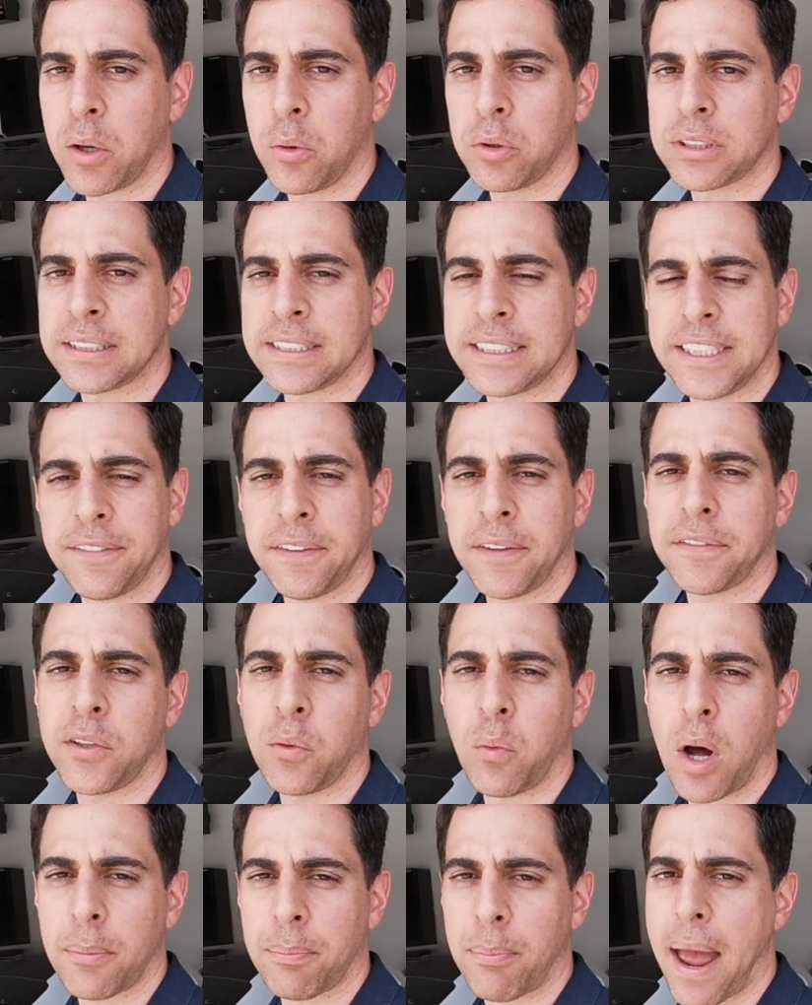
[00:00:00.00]
It was a
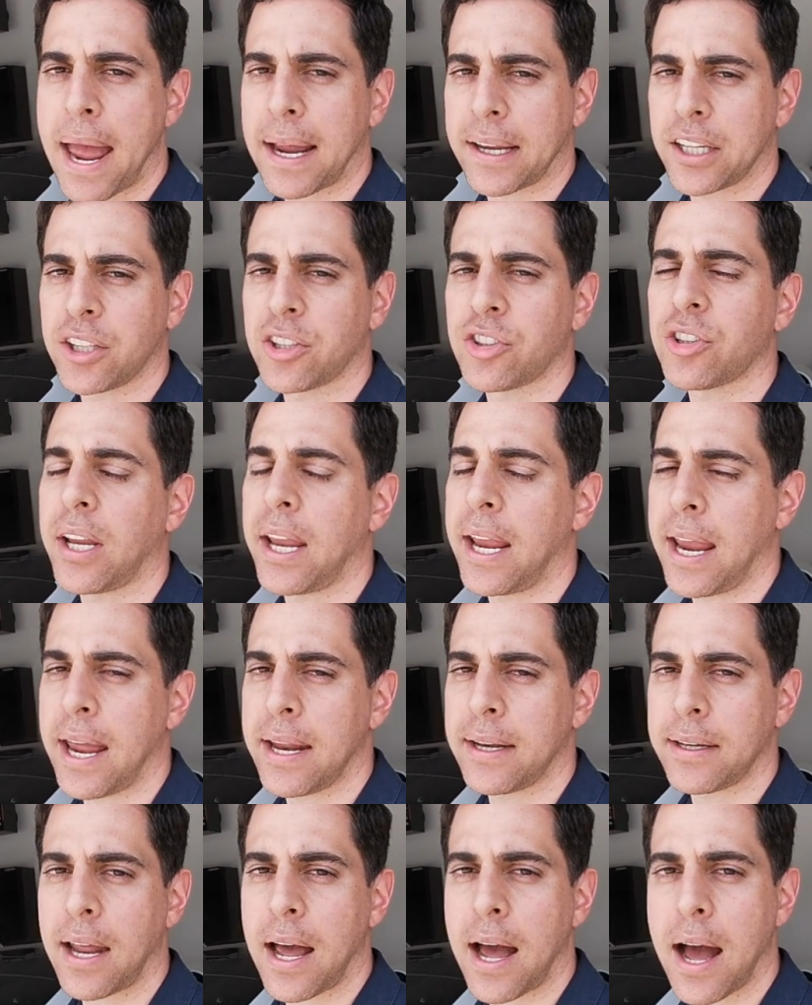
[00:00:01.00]
Z51 package,
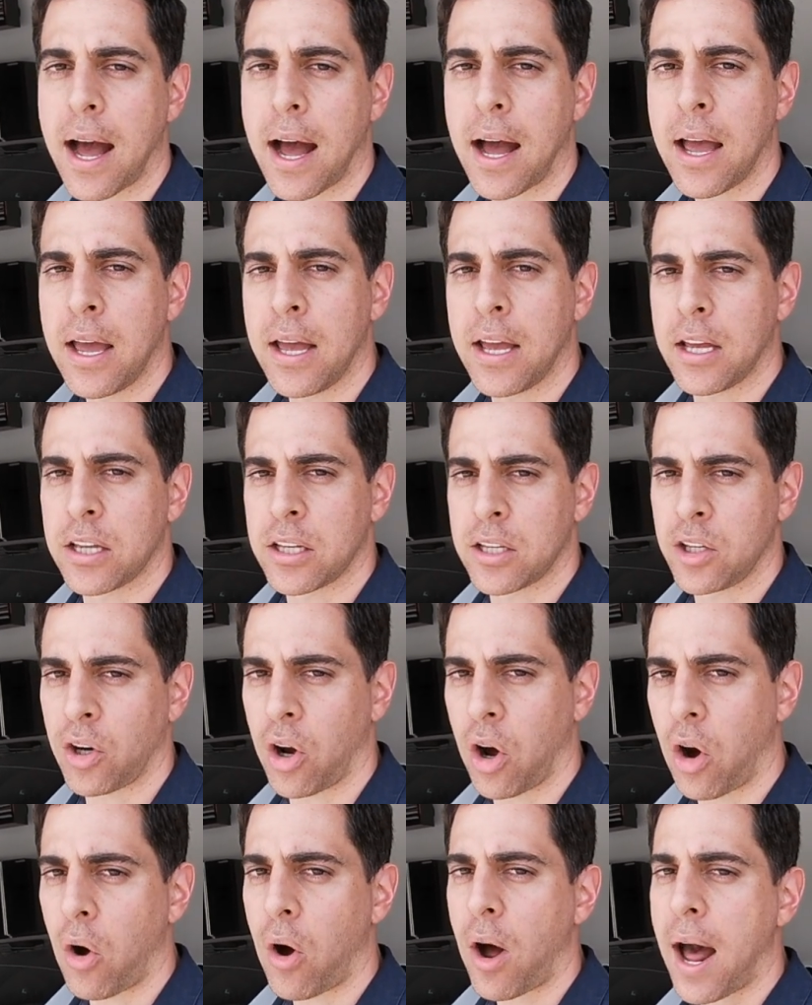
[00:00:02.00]
and you
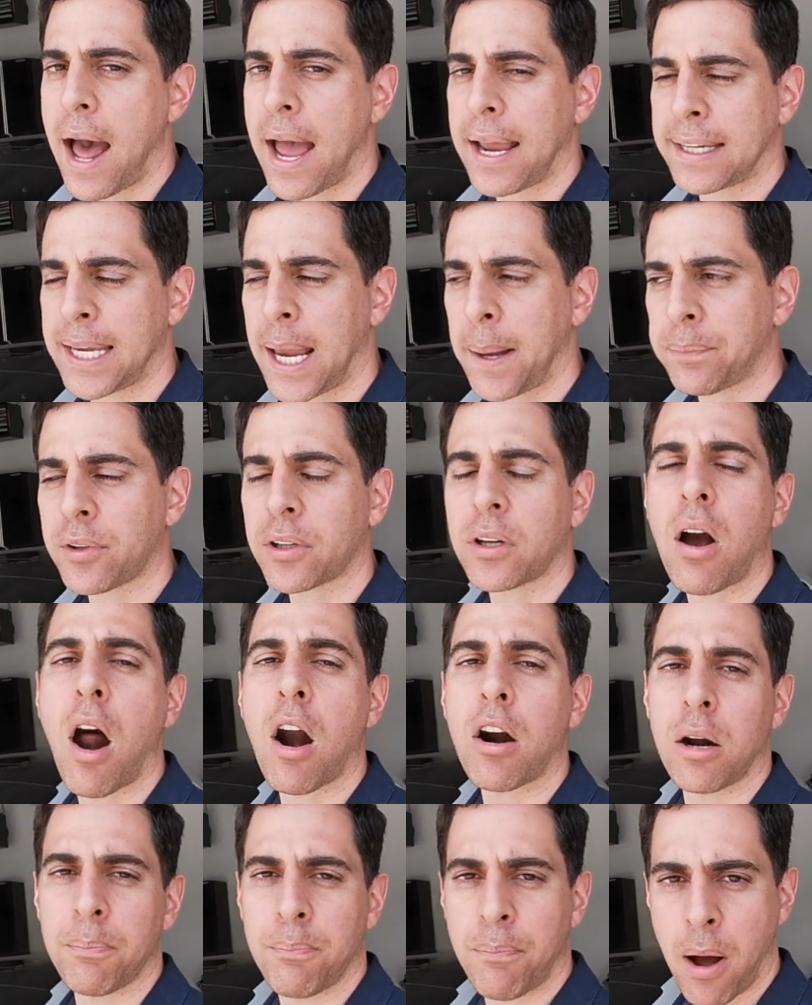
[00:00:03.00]
know, I kept the
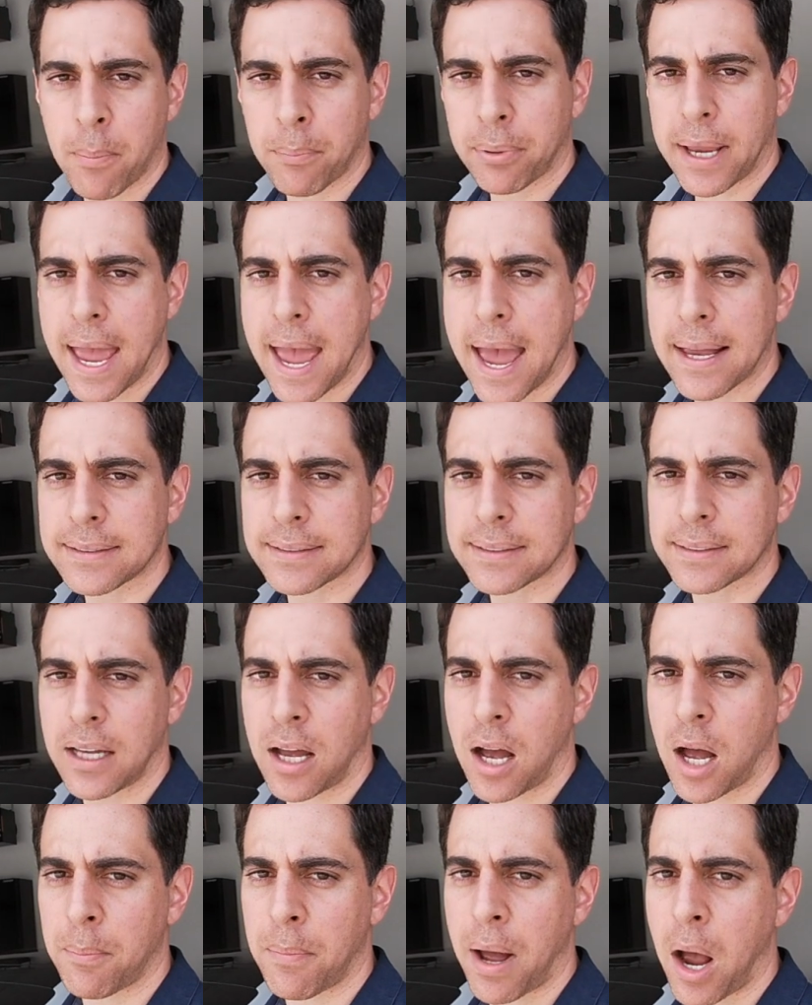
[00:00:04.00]
car on pump gas.
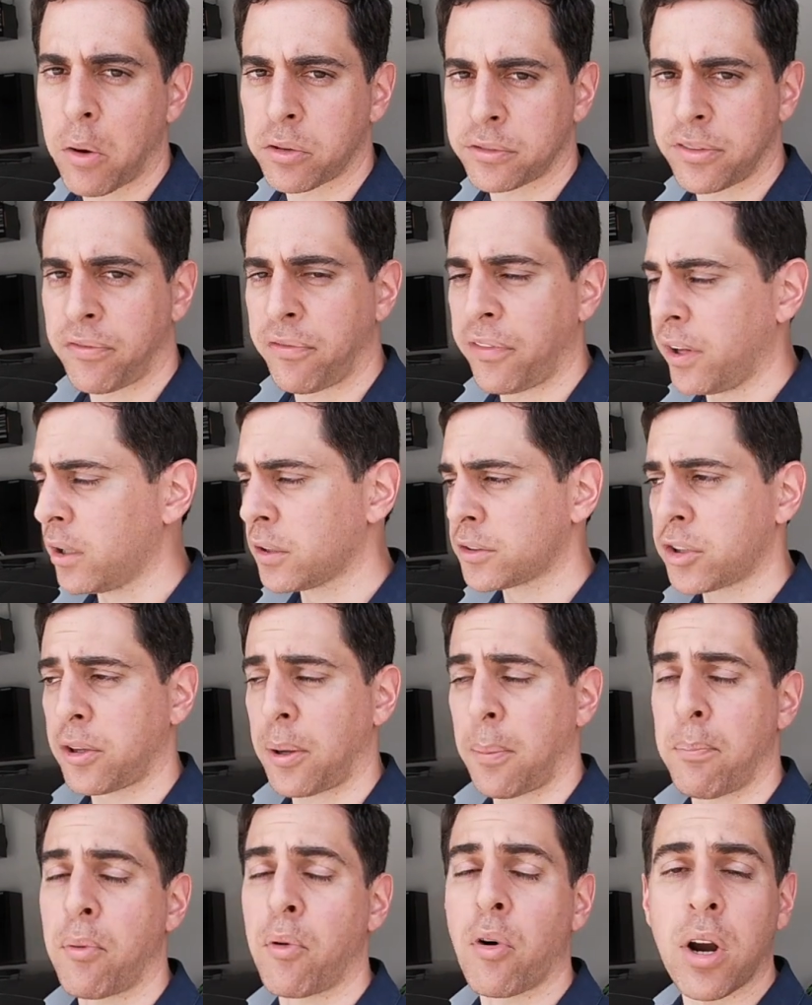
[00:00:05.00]
I was filled to
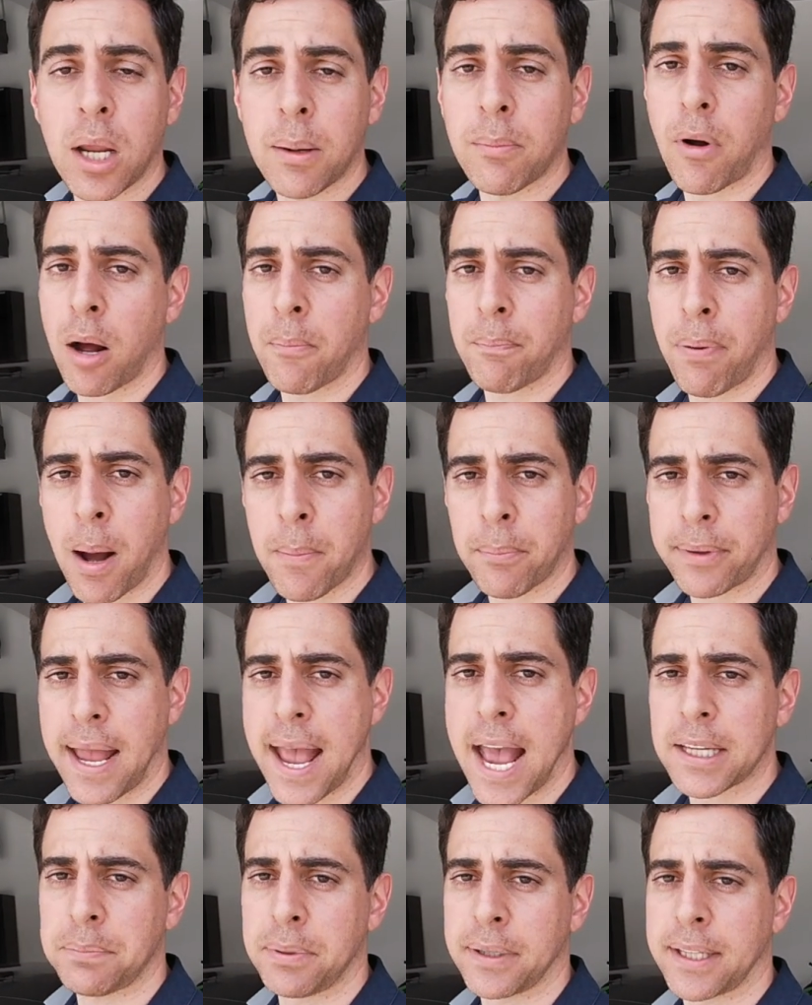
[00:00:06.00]
the brim on pump
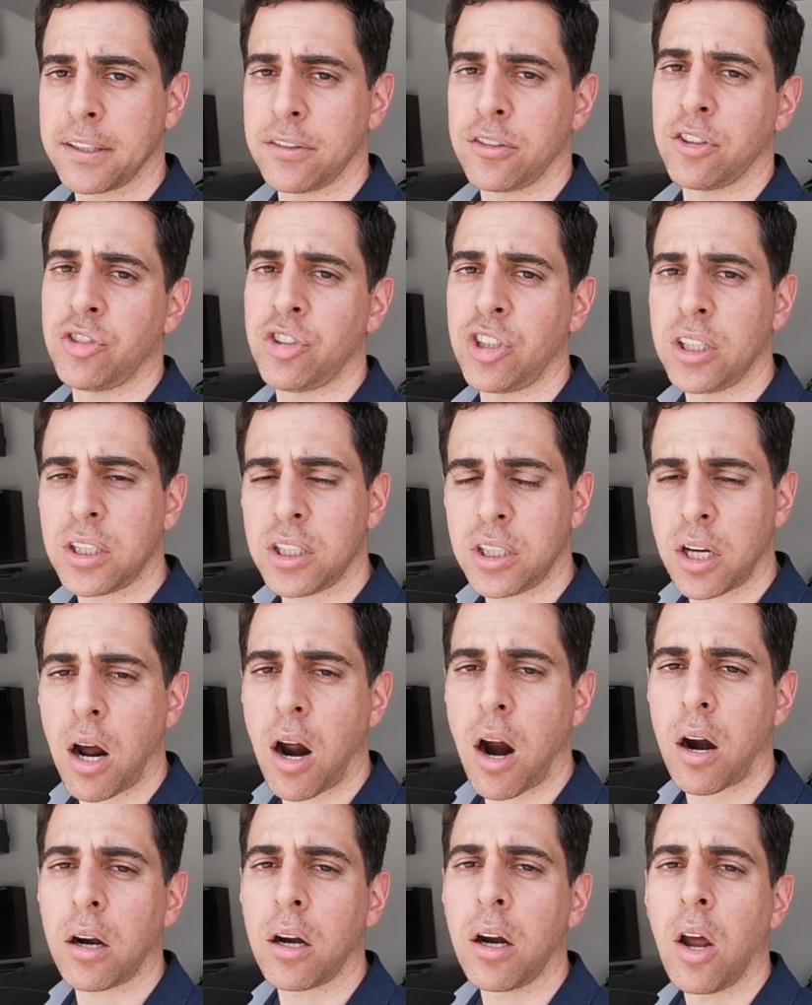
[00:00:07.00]
gas because the
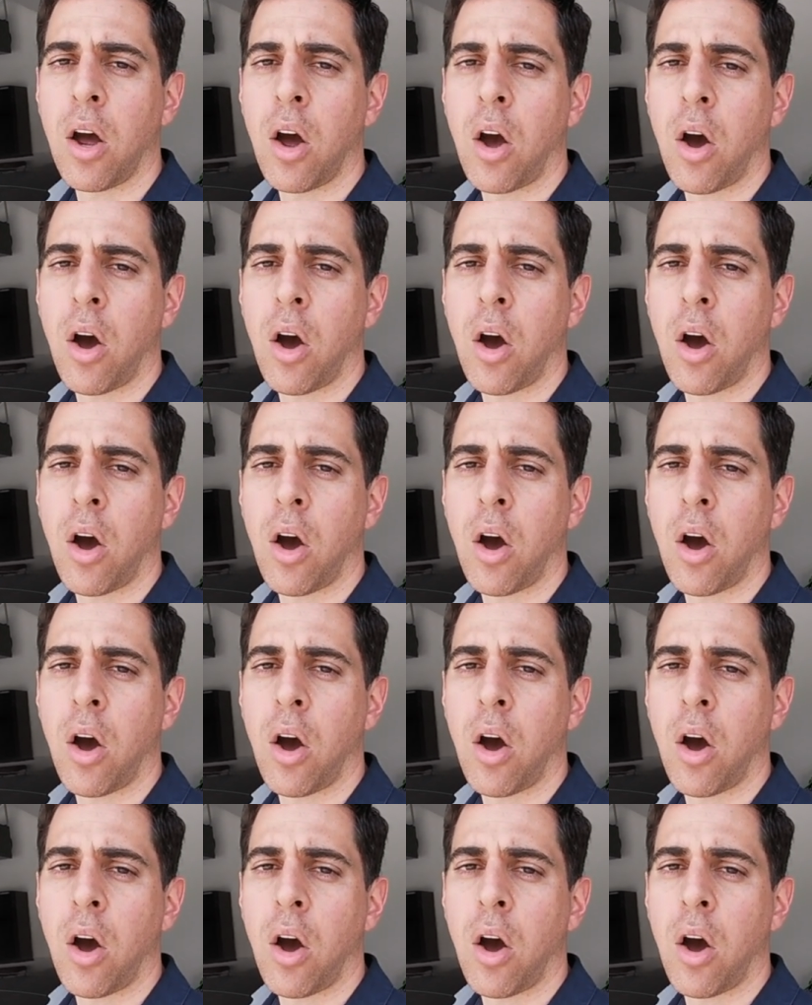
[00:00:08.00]
GTR